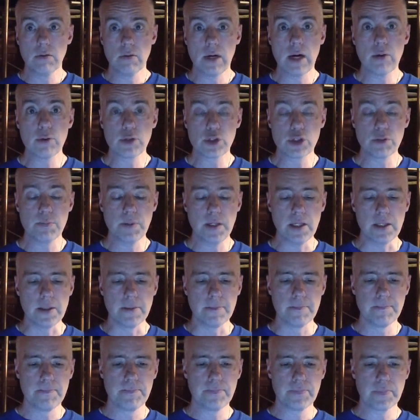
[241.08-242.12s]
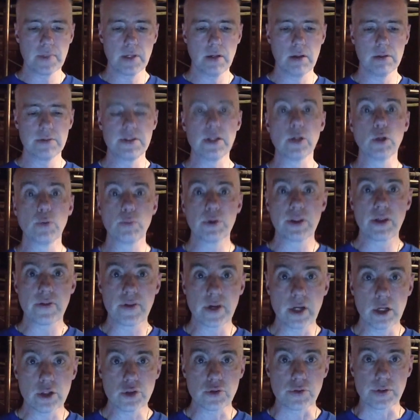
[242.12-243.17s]
how it should be, dealing with
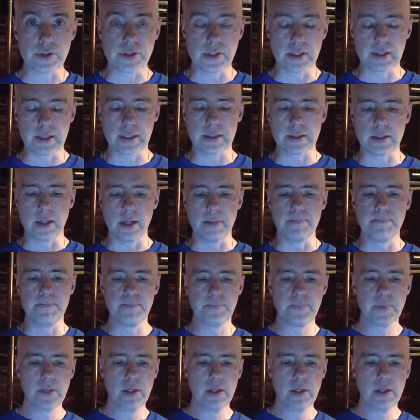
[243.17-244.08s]
other countries at that time.